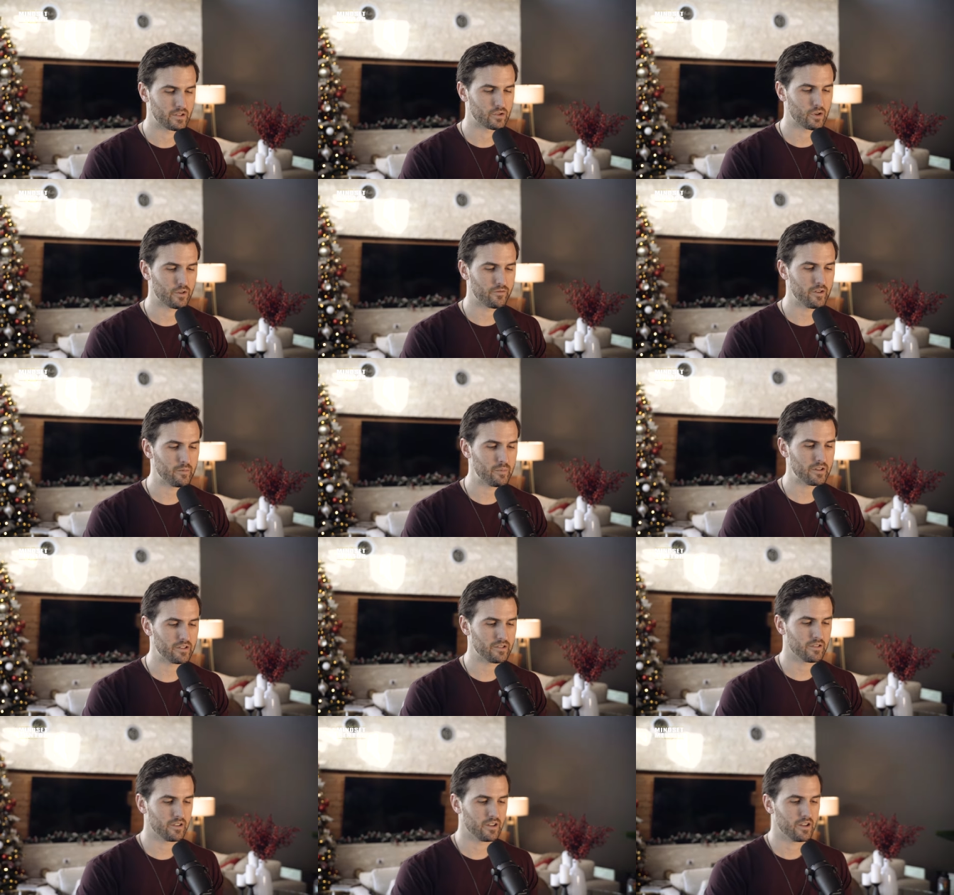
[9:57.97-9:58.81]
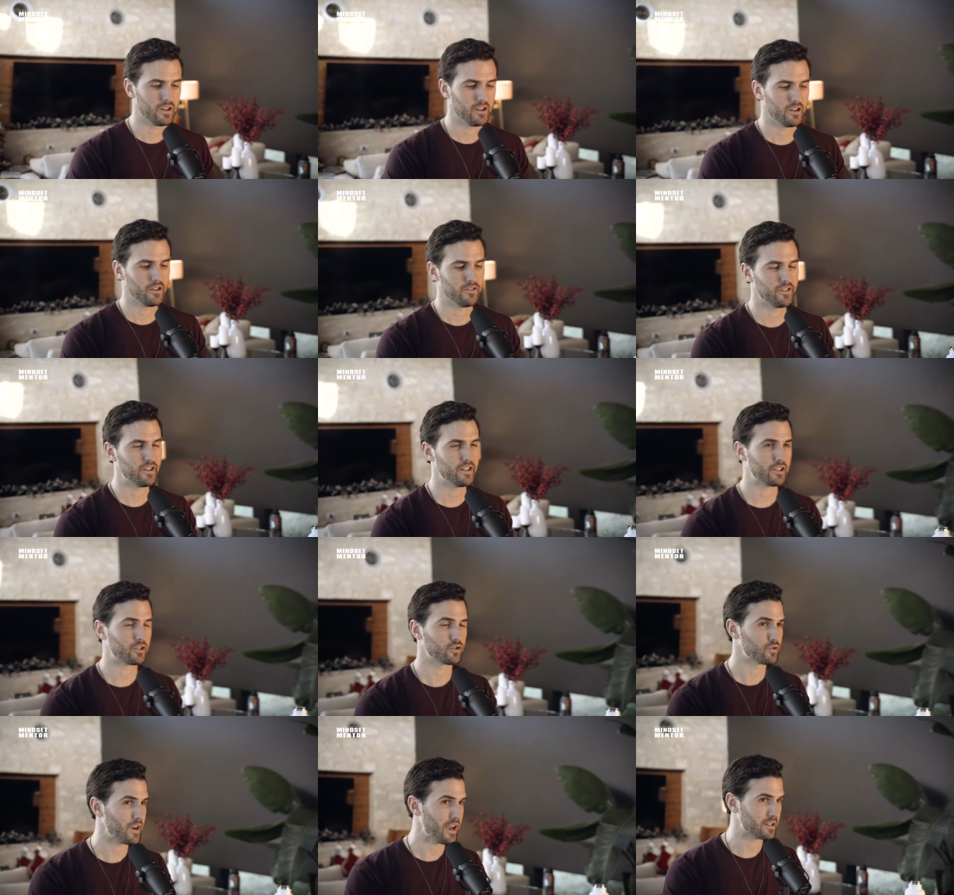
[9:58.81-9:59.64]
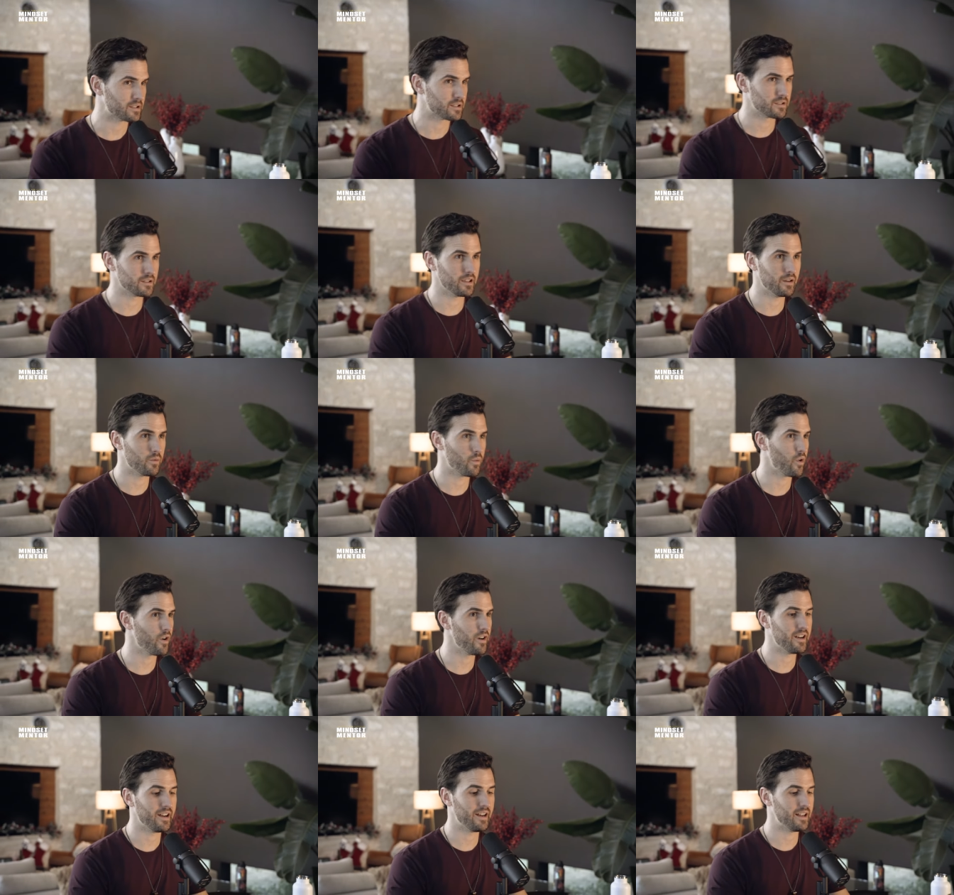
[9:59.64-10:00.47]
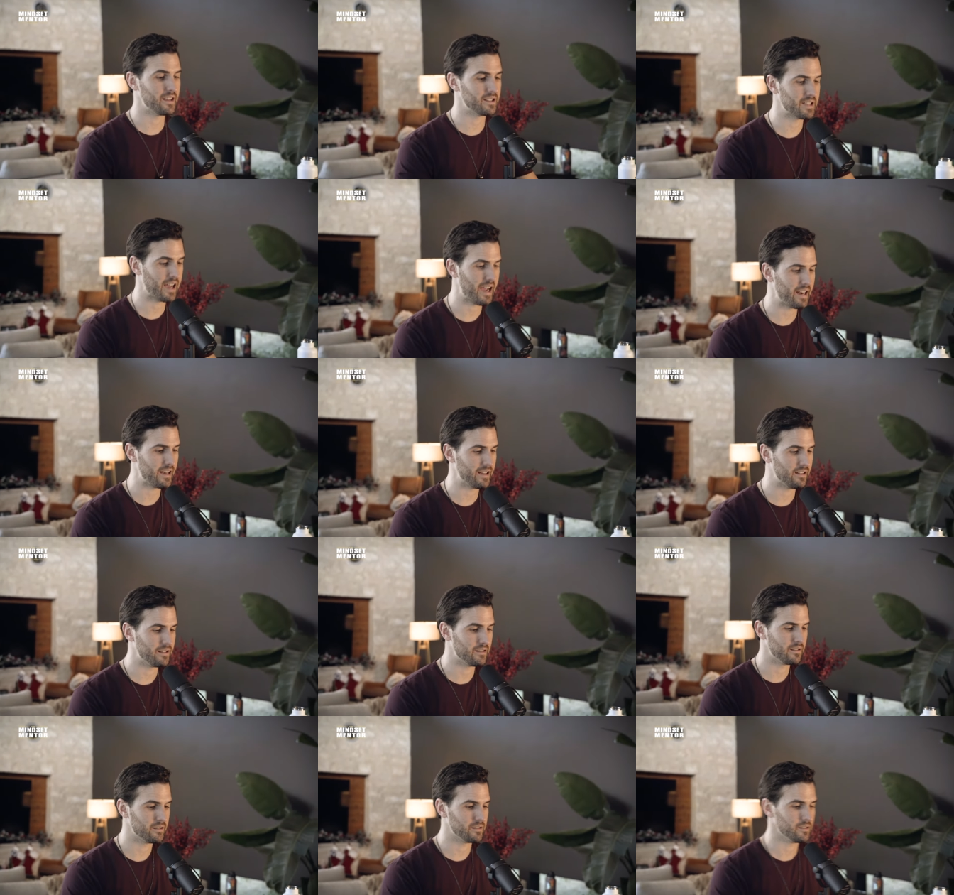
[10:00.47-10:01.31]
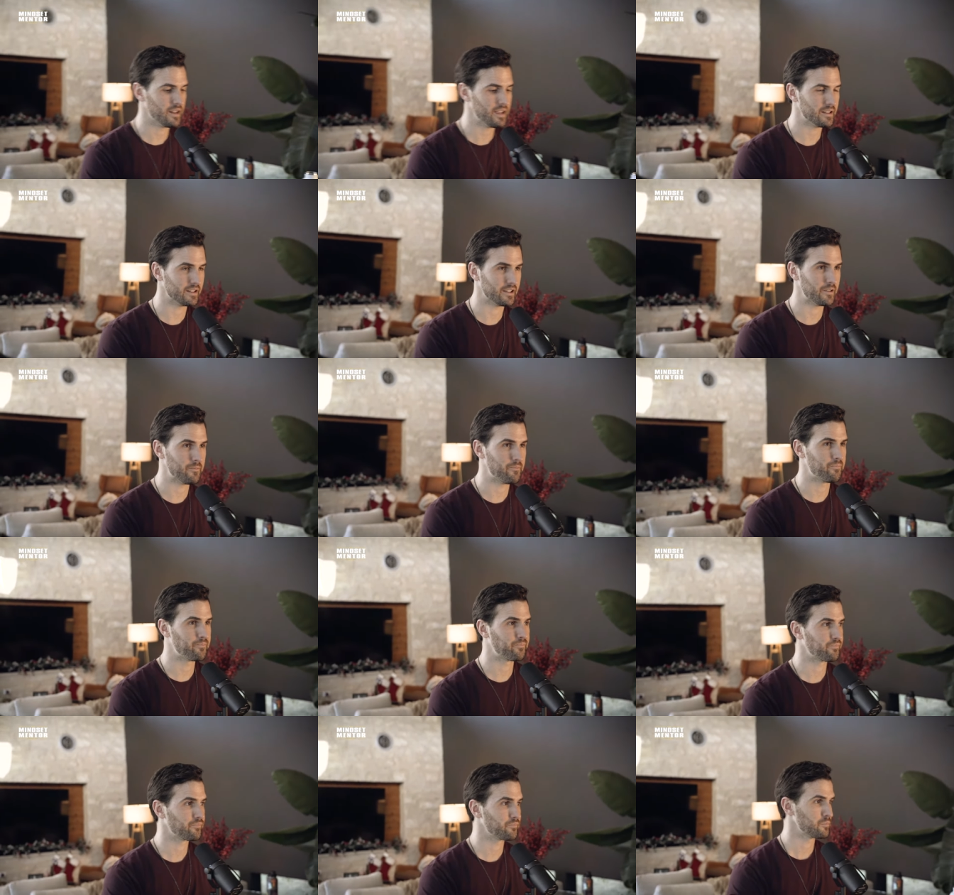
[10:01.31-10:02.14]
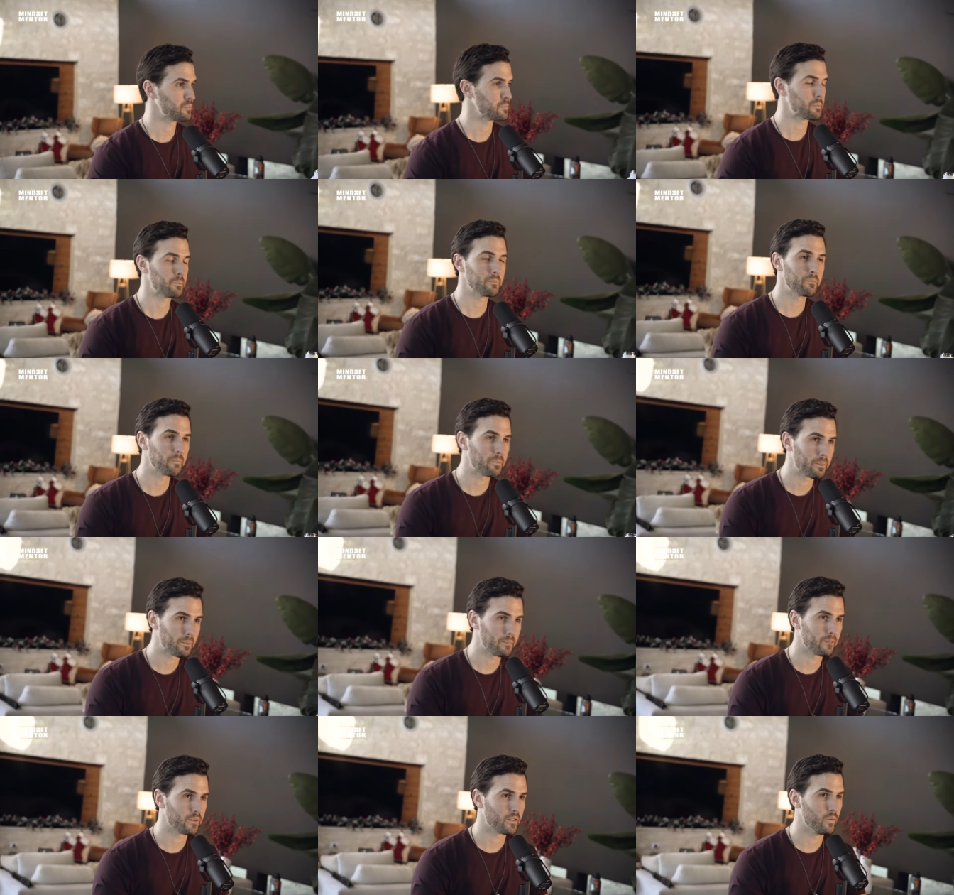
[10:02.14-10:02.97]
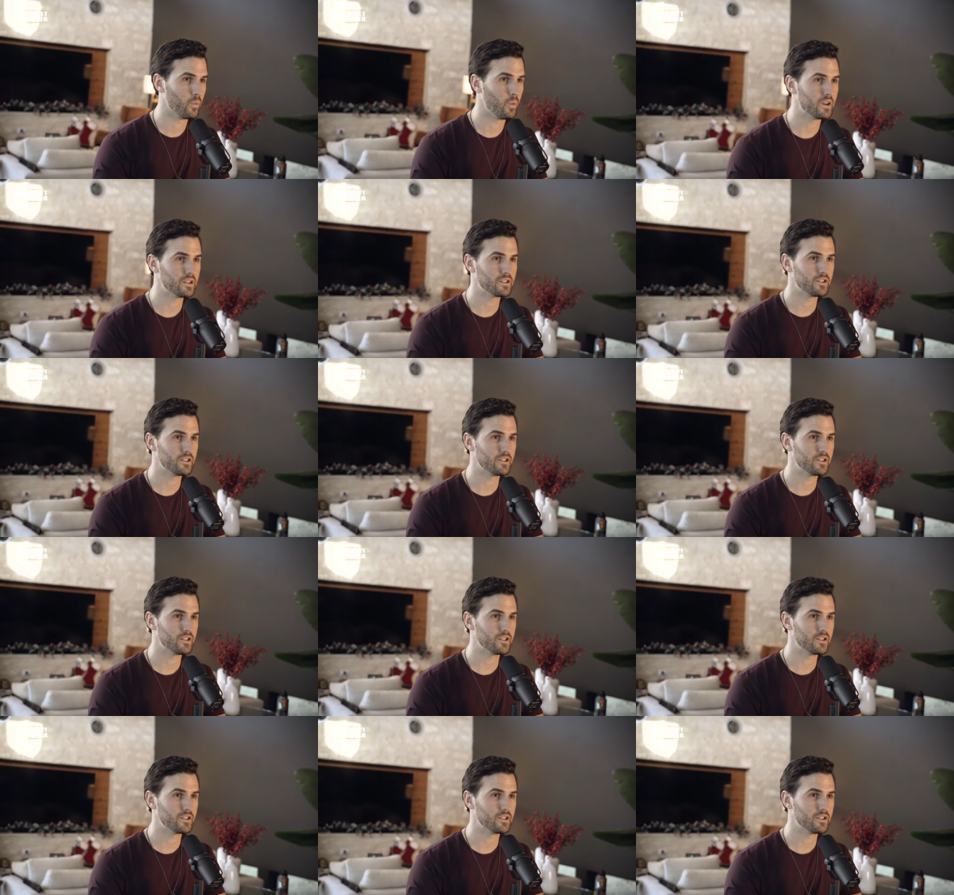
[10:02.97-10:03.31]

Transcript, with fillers: So if you've been feeling stressed and worried and anxiety lately, what